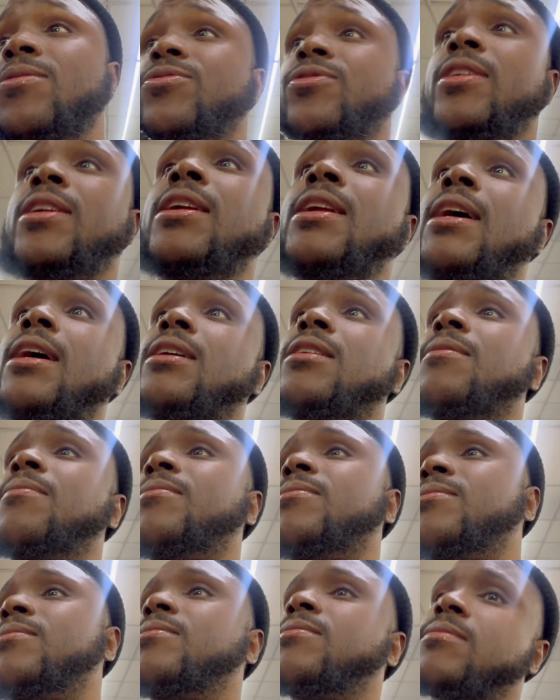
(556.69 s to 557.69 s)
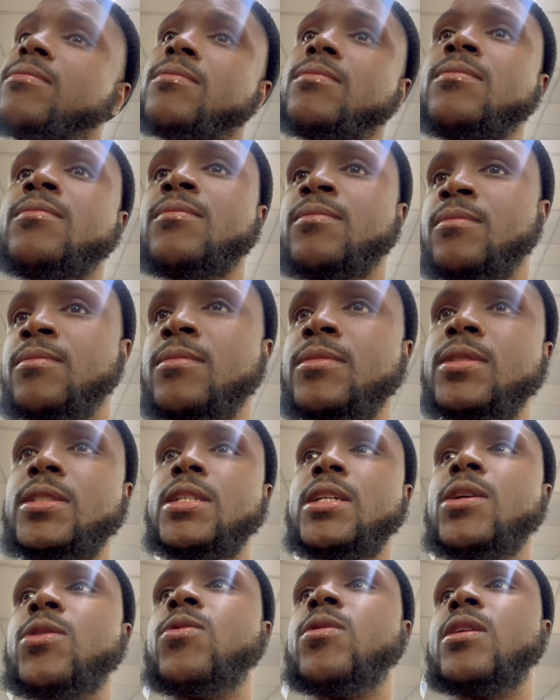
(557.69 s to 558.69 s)
drink tonight, come on. So
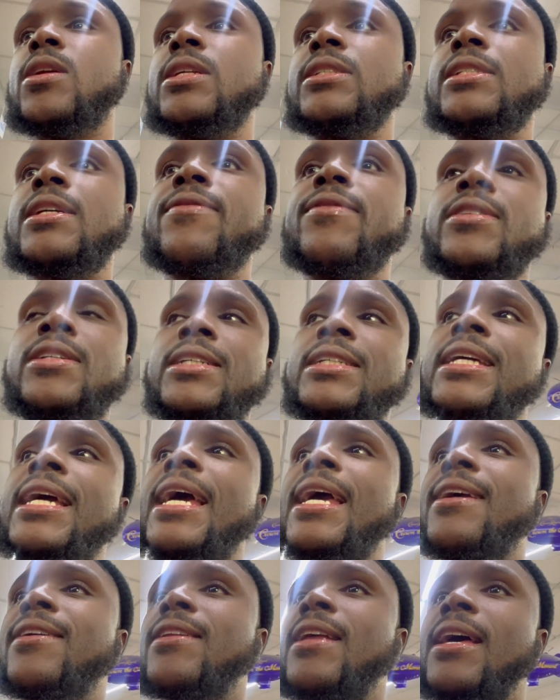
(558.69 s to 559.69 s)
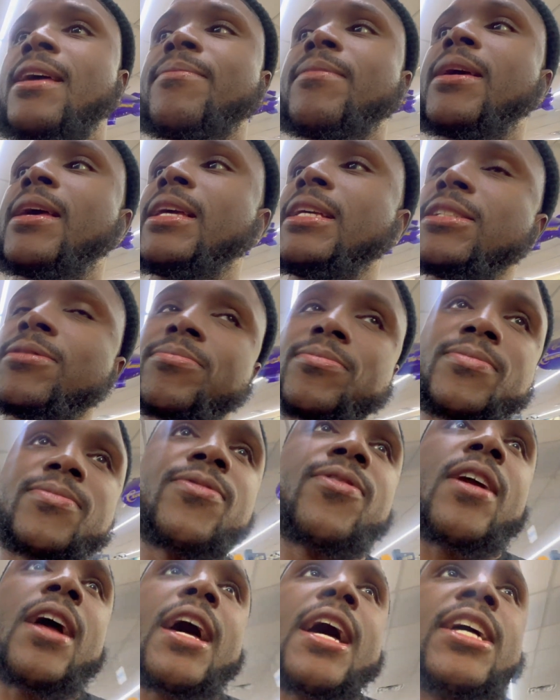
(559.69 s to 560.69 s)
Quona, let's have a little game night, man. Eat some
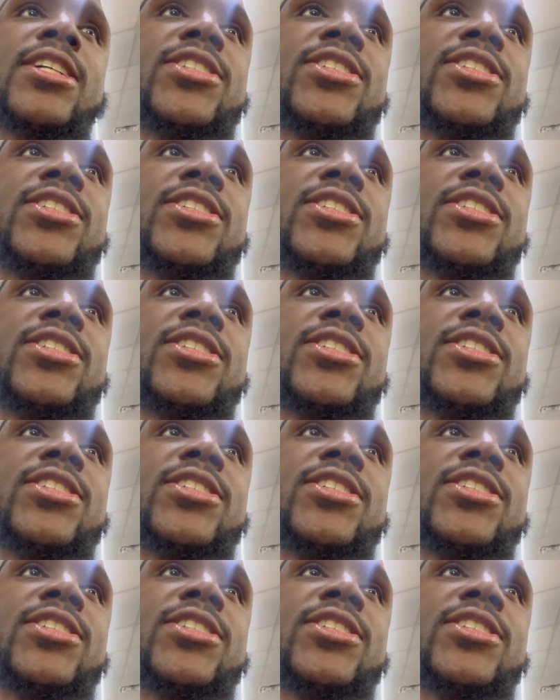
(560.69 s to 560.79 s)
fried